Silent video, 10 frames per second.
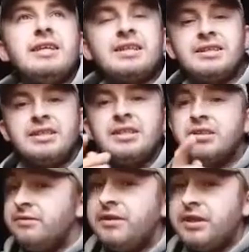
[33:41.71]
technically
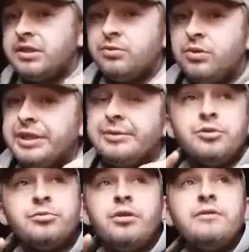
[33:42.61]
the first one,
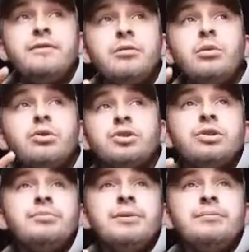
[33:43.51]
it was my fault. I
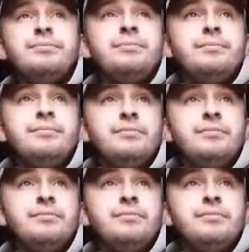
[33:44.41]
should have been,